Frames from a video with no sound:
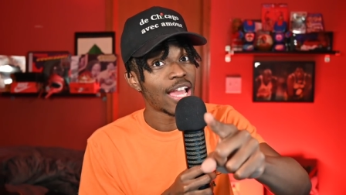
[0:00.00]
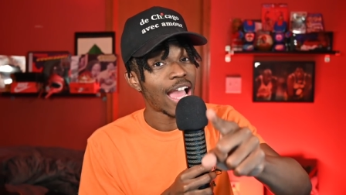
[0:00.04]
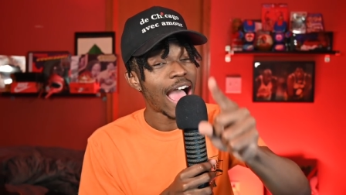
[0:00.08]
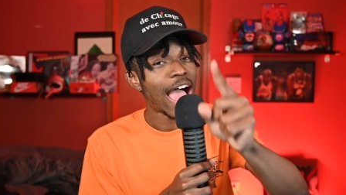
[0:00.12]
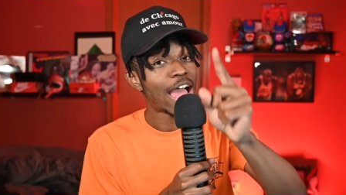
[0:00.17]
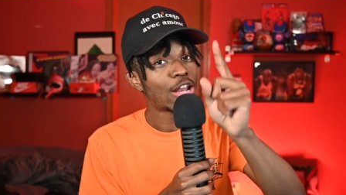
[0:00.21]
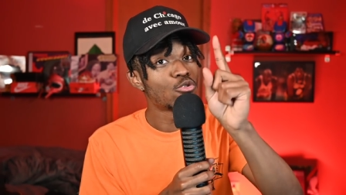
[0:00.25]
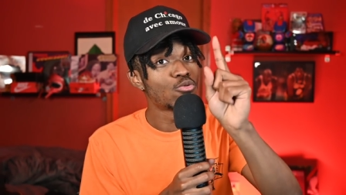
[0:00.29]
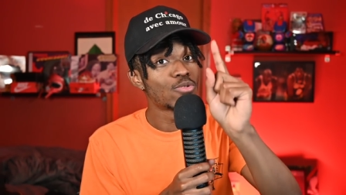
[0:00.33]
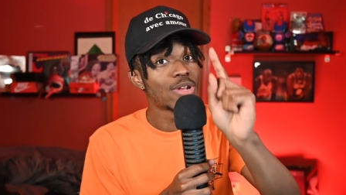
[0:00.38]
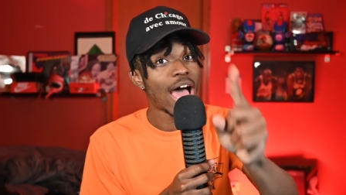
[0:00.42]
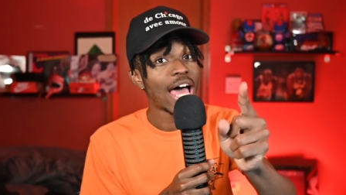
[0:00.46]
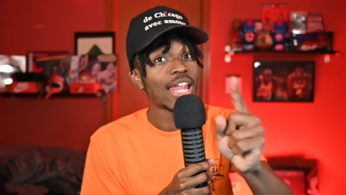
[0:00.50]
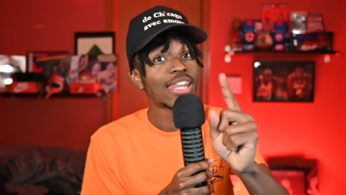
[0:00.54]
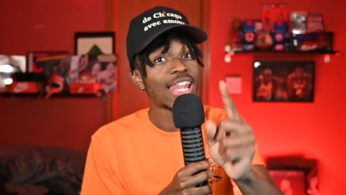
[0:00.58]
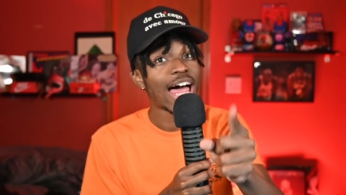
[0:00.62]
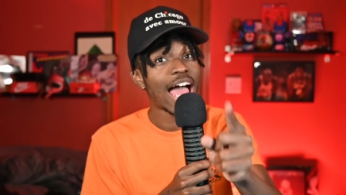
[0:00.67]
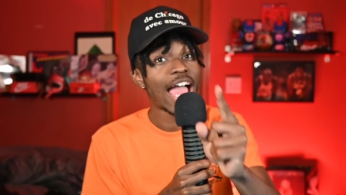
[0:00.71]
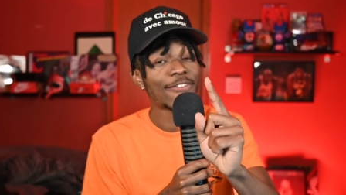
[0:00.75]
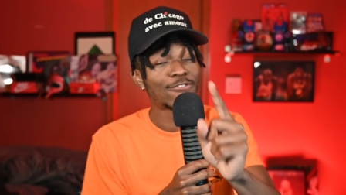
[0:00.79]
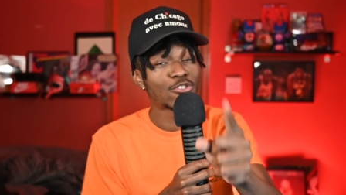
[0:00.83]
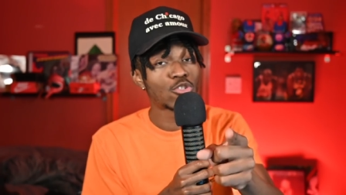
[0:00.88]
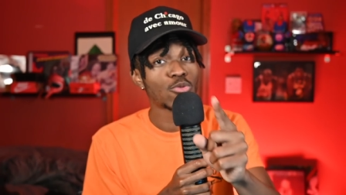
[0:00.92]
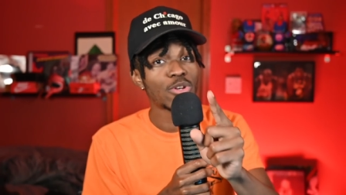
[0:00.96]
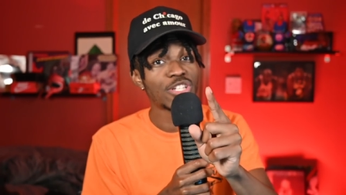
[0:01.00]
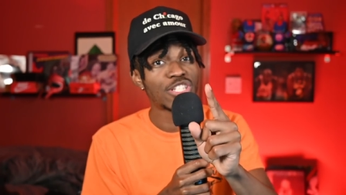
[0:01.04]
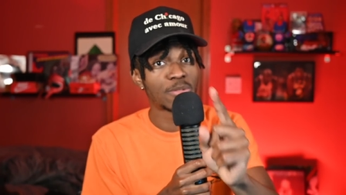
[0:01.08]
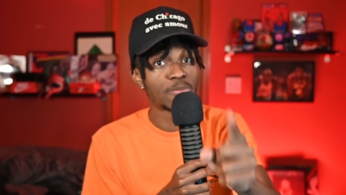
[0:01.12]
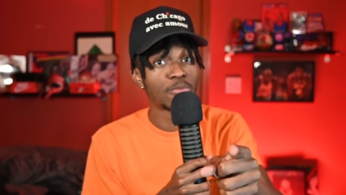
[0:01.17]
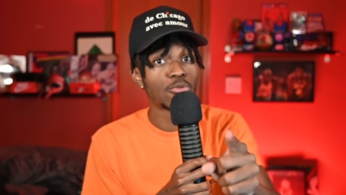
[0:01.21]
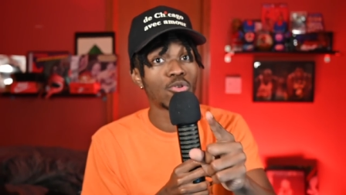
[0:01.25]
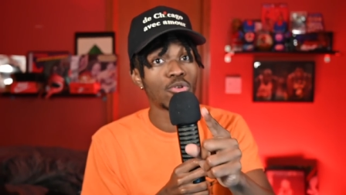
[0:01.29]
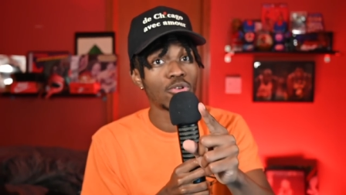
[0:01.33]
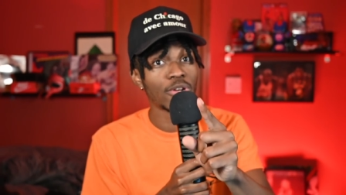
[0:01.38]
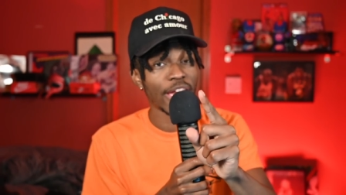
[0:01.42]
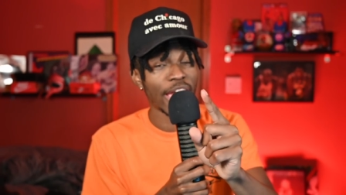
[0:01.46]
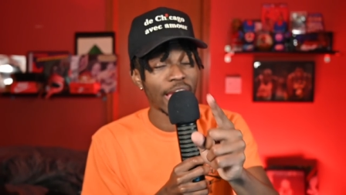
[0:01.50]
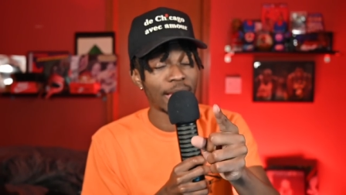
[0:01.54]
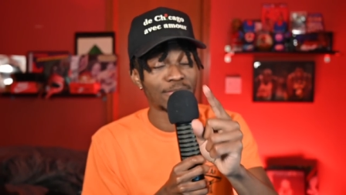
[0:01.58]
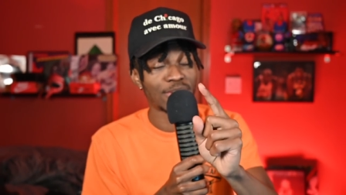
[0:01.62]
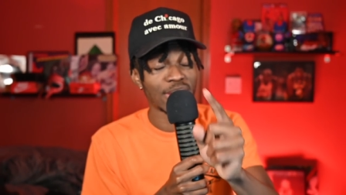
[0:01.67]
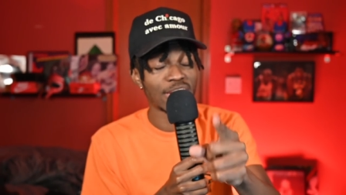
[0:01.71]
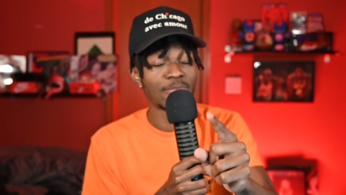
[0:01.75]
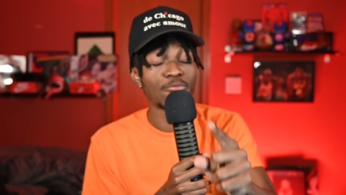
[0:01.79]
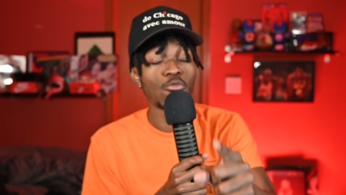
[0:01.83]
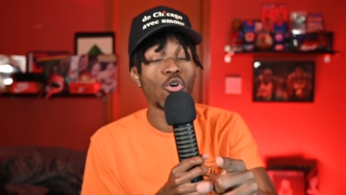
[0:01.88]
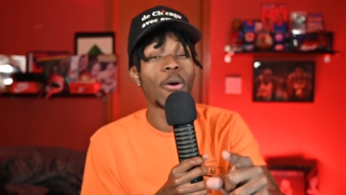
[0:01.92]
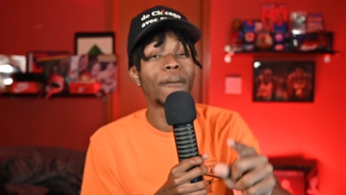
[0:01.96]
I do not live tweets Bull games
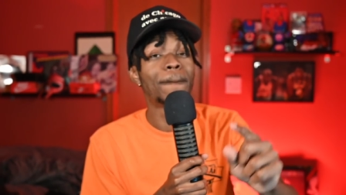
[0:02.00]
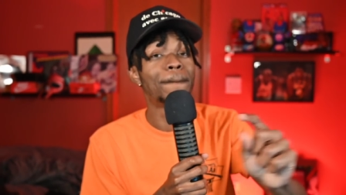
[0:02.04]
anymore.